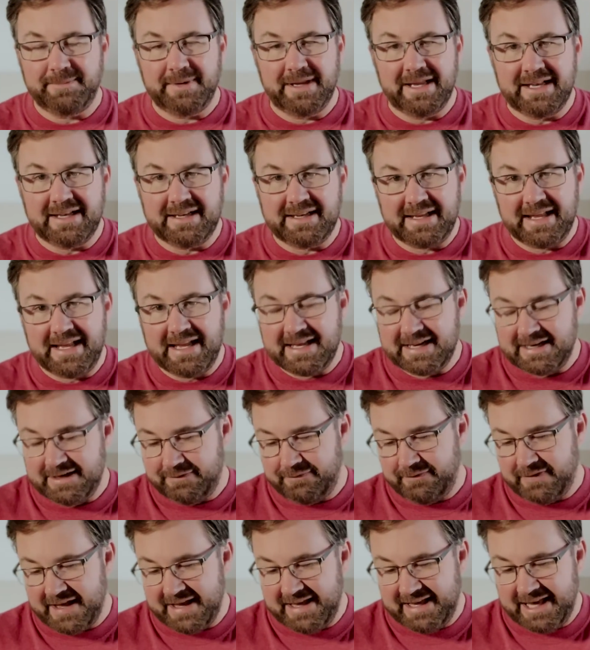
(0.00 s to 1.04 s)
And
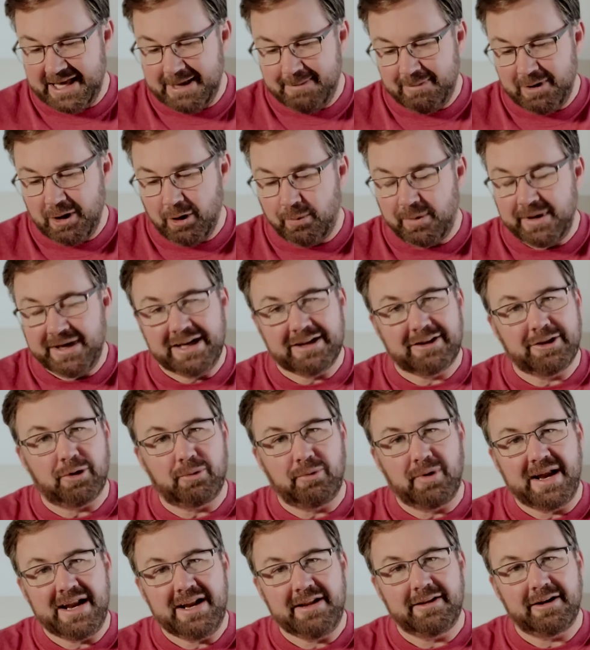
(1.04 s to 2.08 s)
if they keep going at the
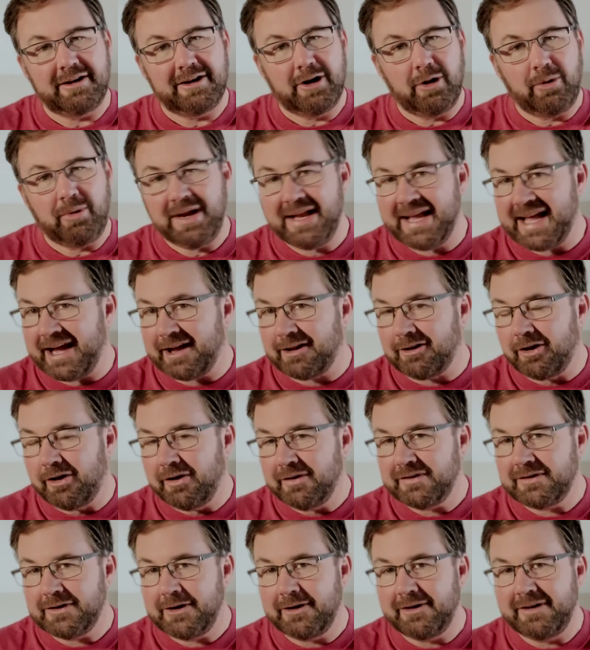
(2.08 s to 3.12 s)
rate they're going, how
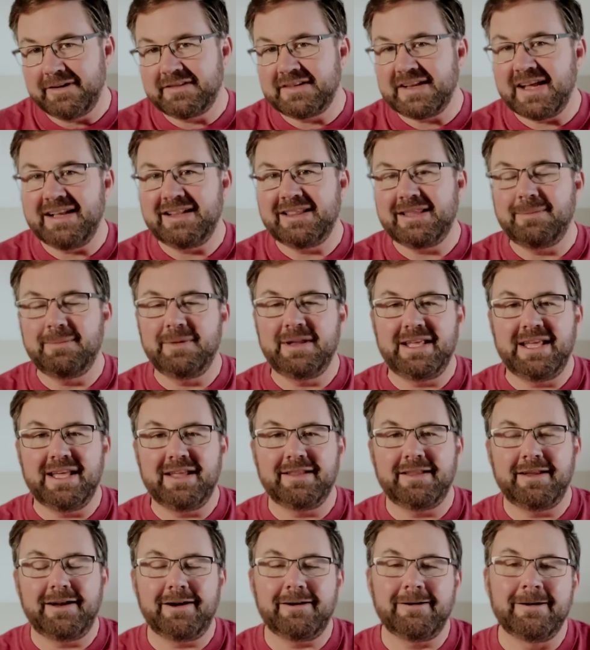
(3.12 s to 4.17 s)
long is it going to take them to
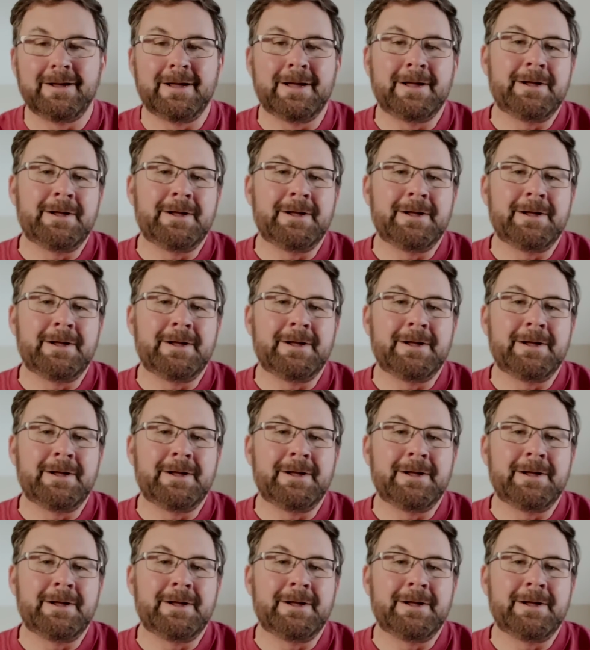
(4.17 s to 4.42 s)
get there?